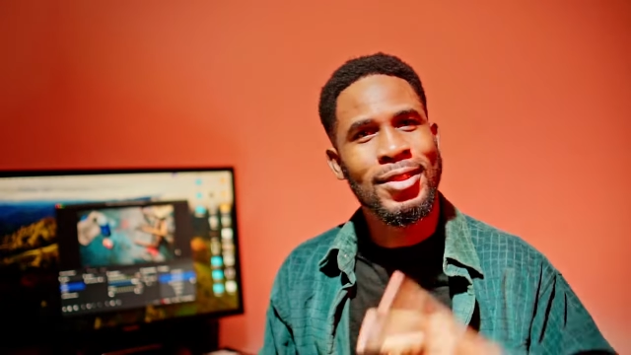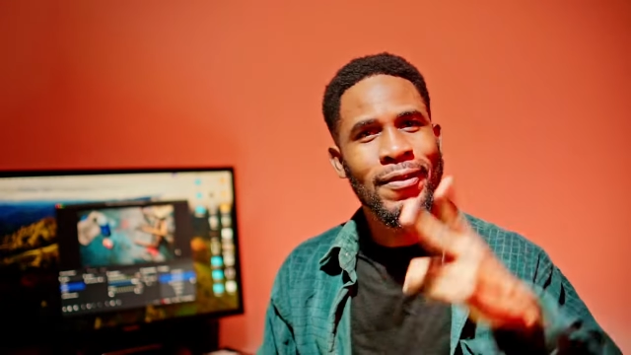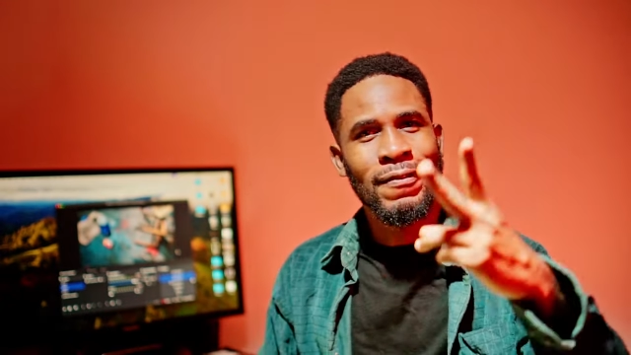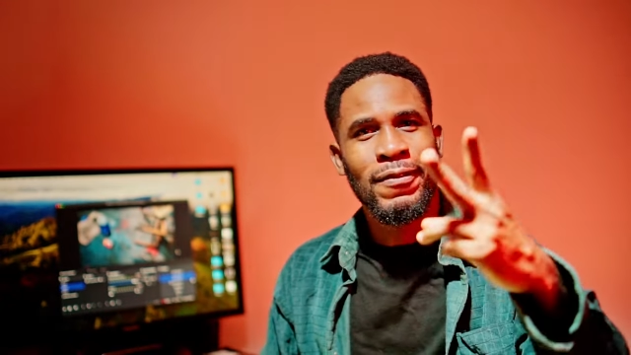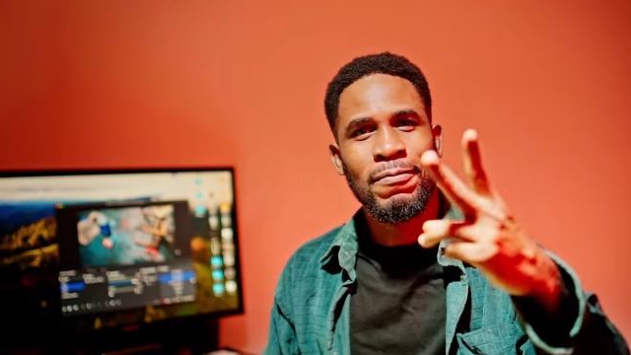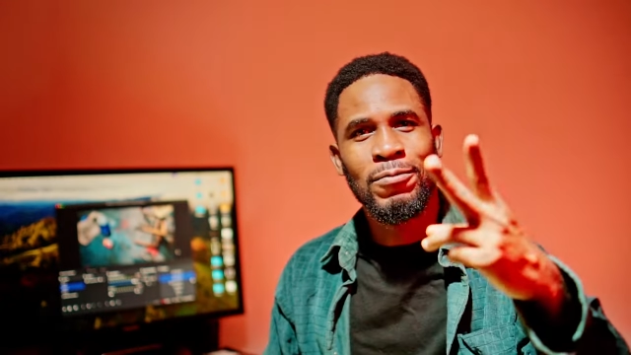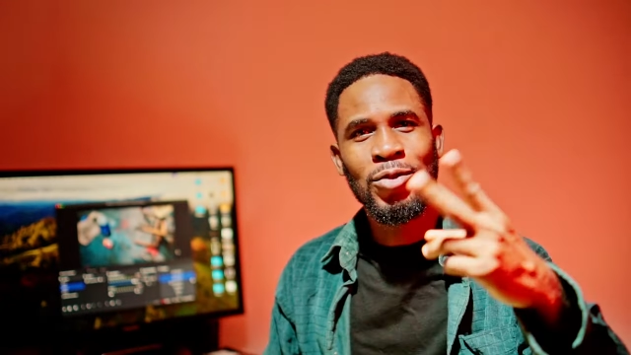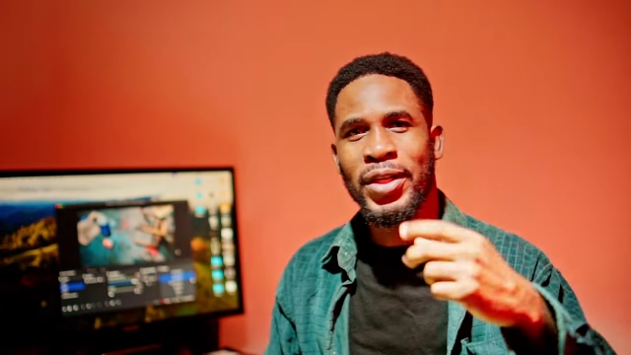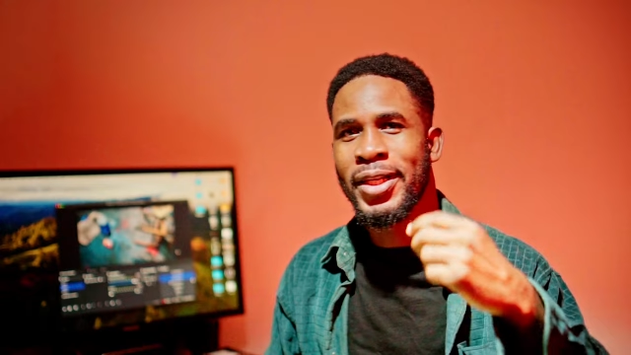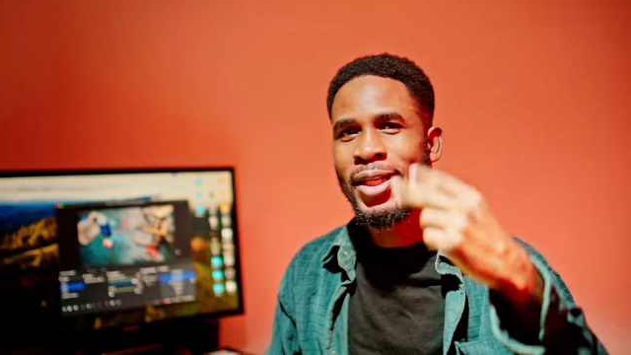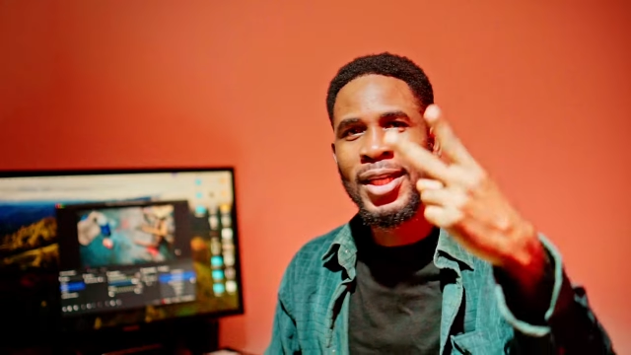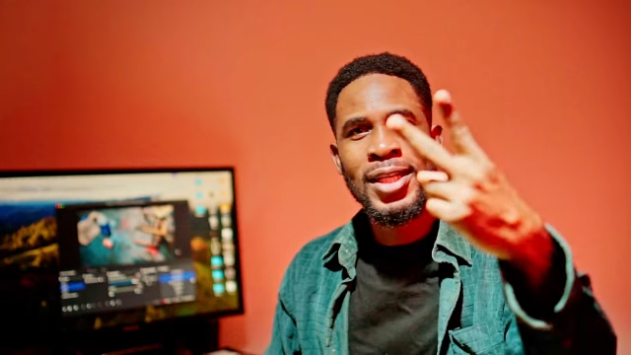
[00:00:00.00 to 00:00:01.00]
So, from
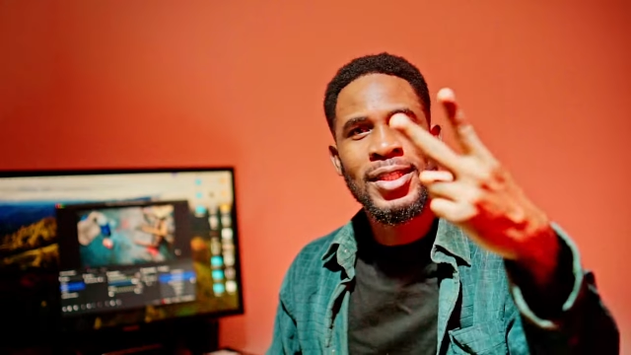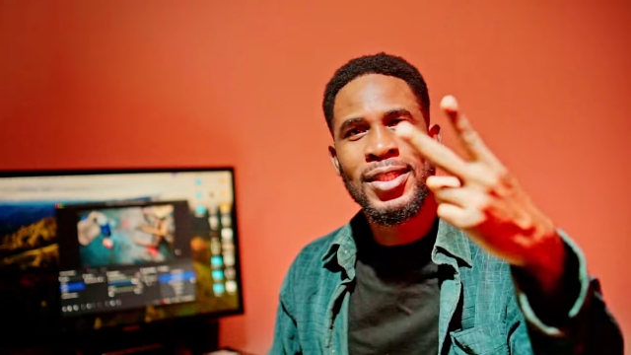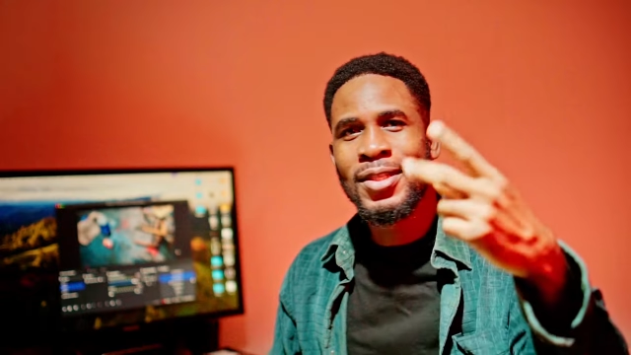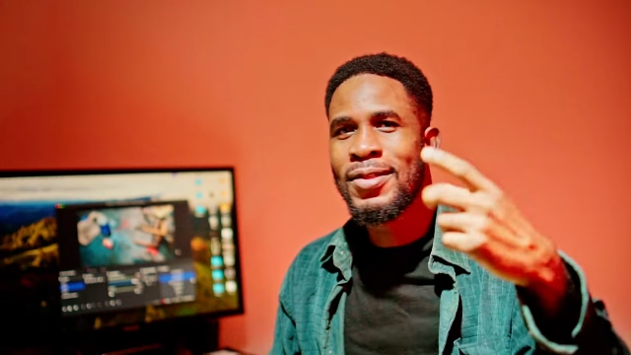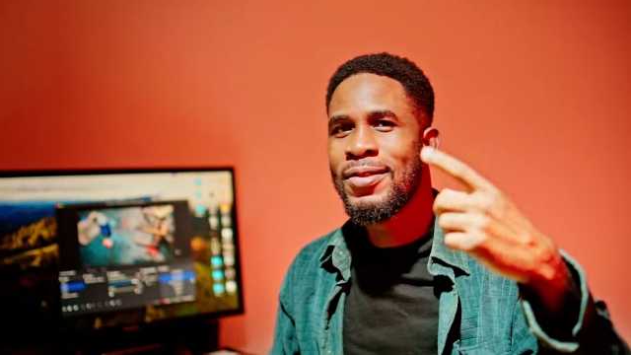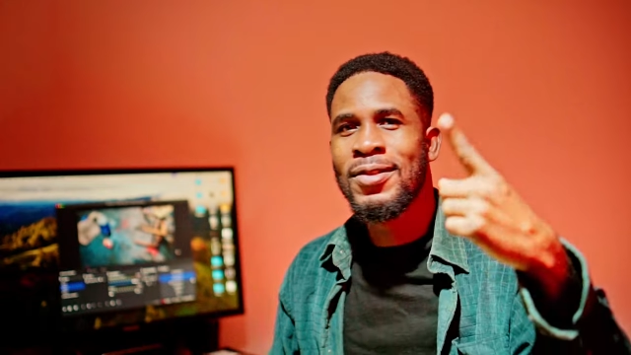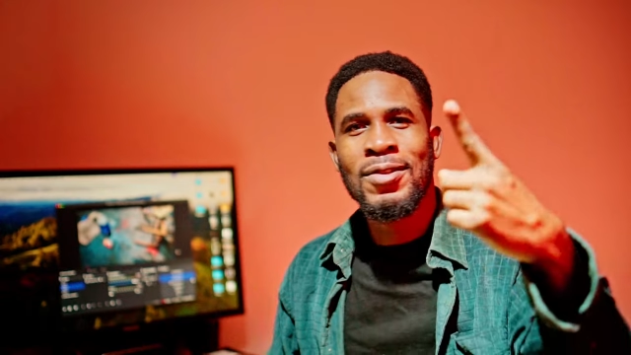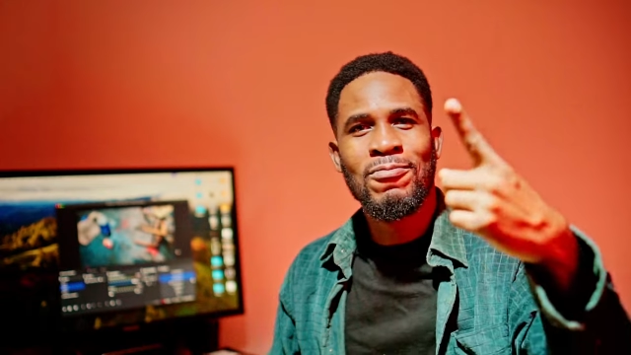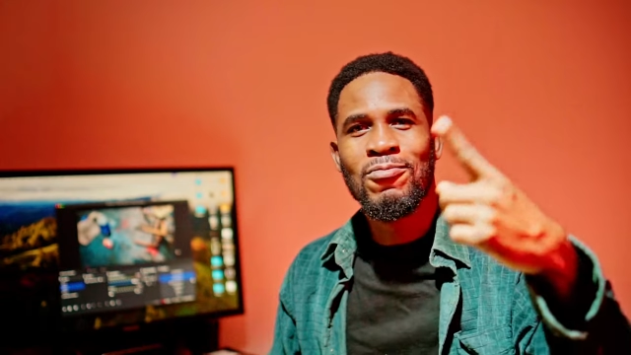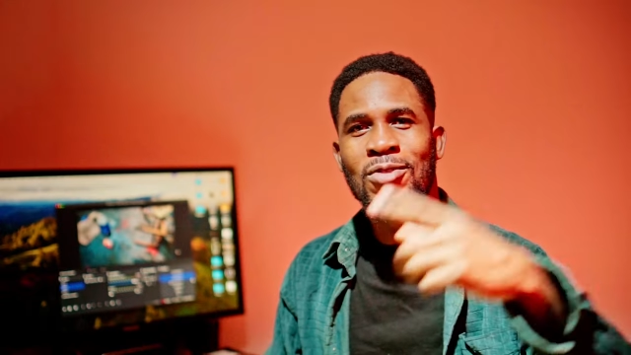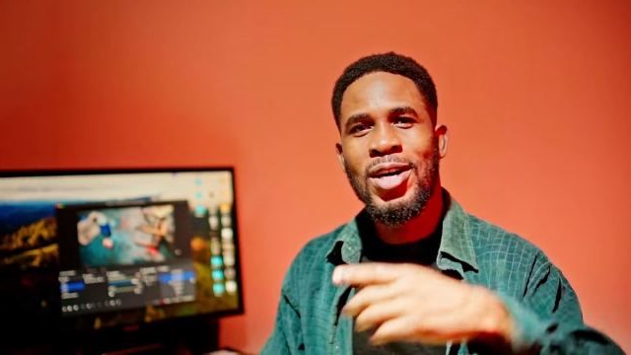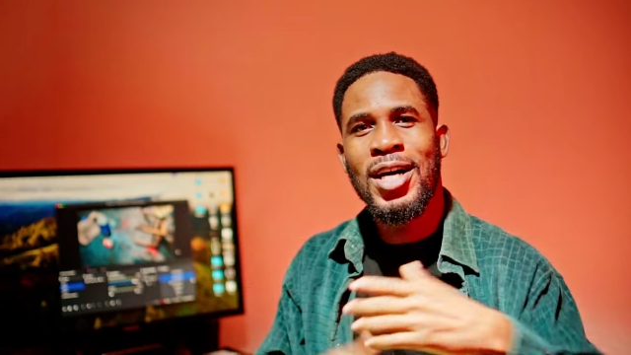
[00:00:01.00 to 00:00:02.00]
three, two,
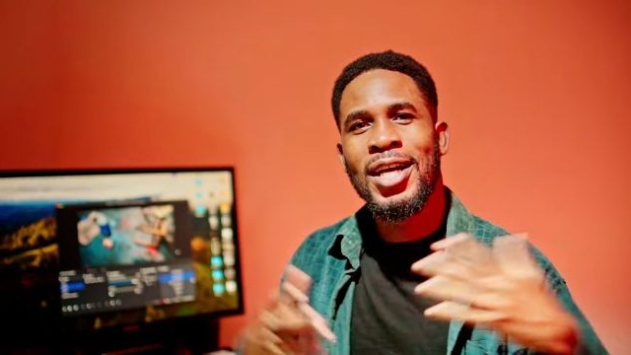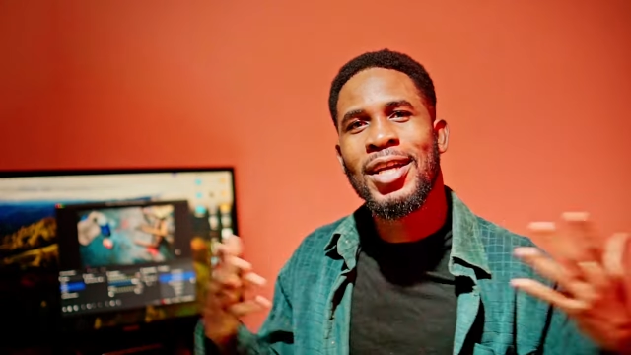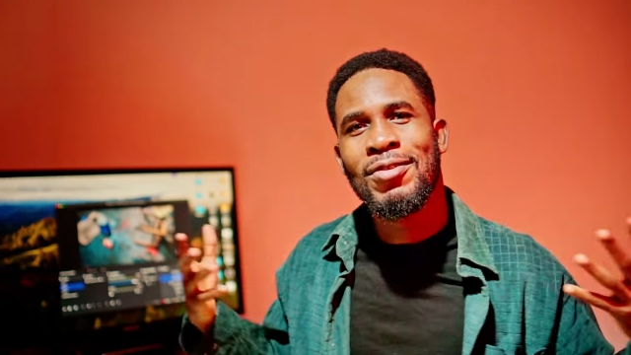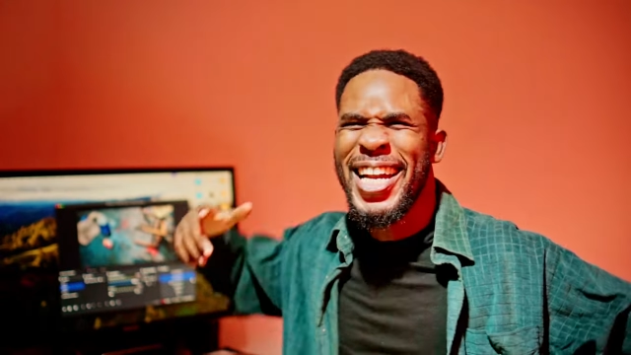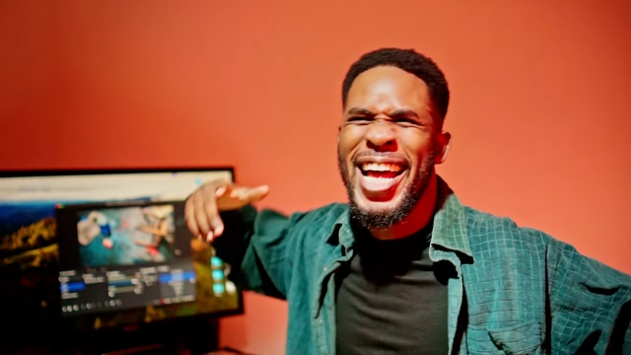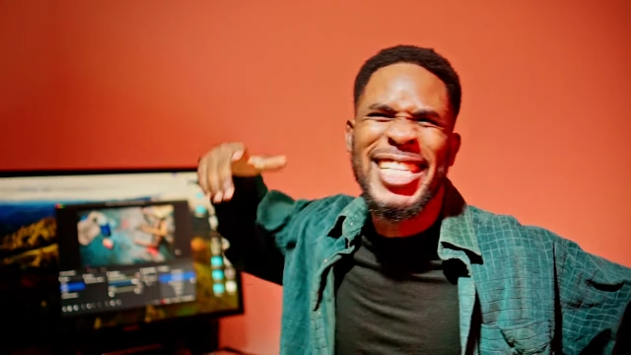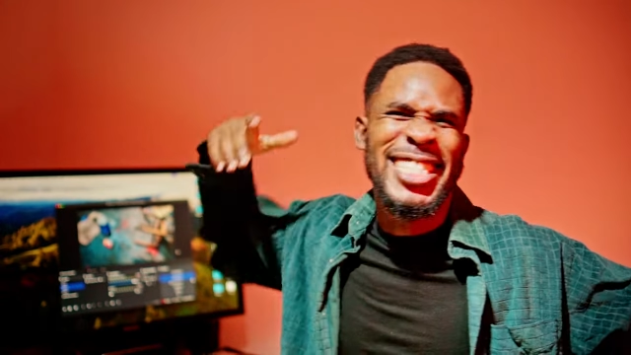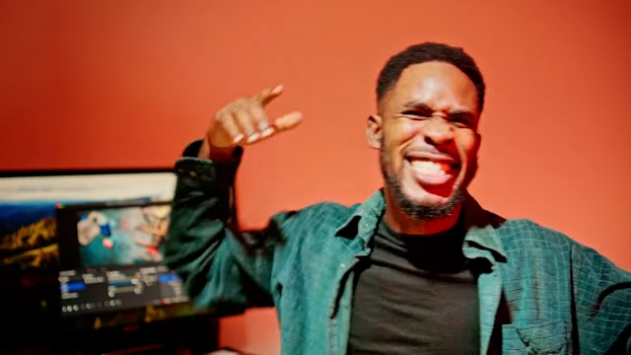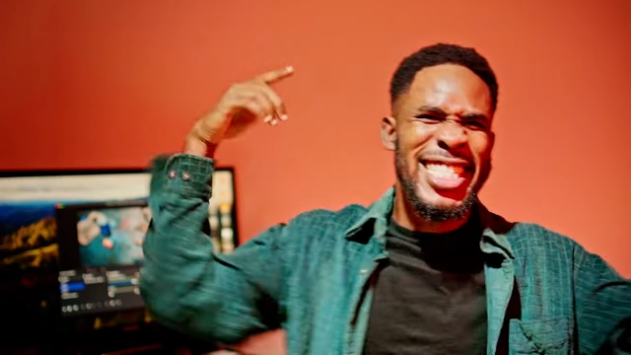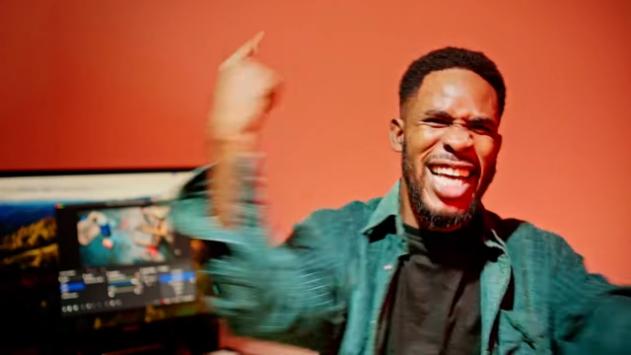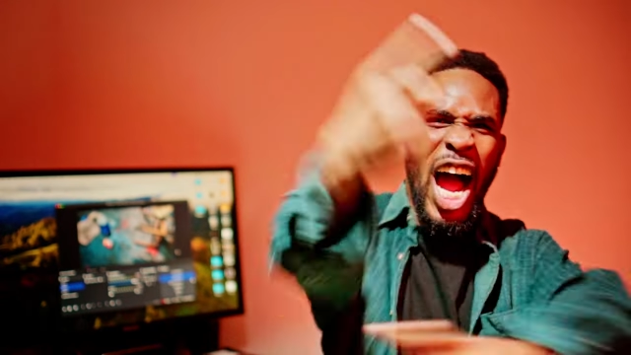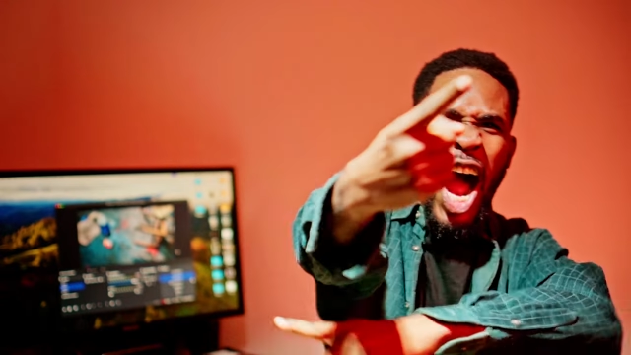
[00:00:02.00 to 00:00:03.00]
one,
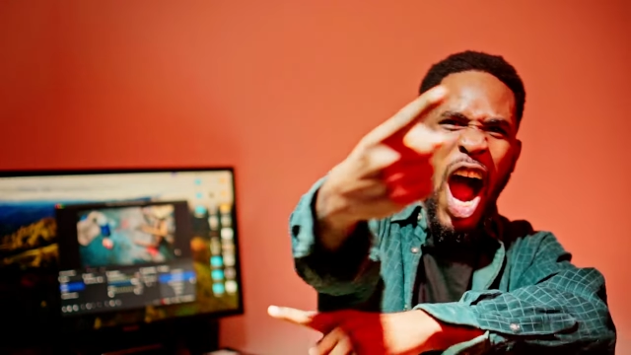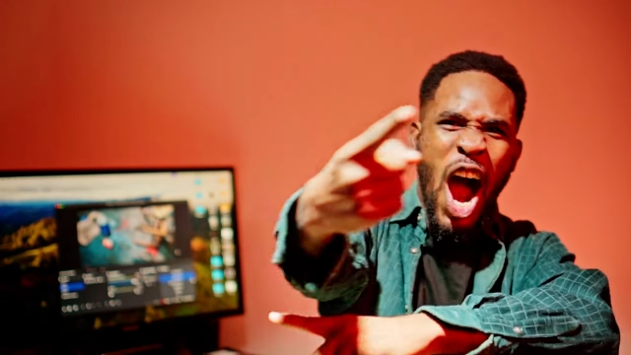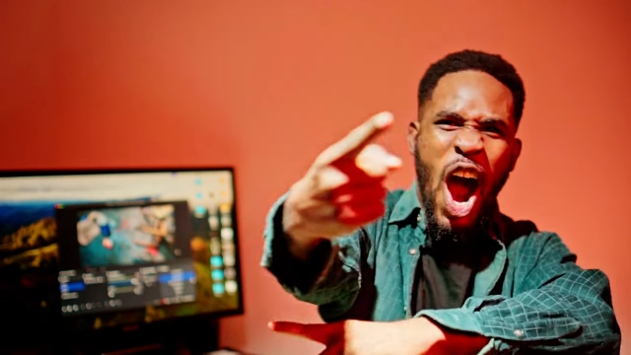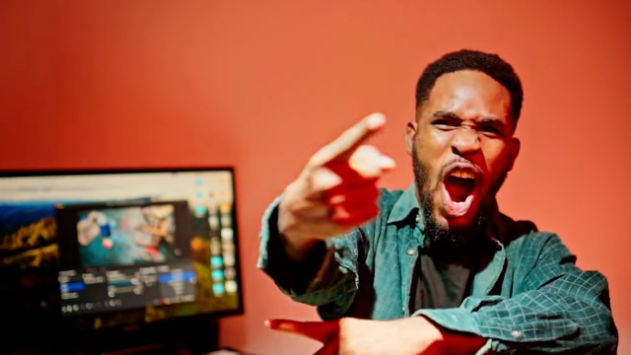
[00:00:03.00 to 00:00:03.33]
let's go!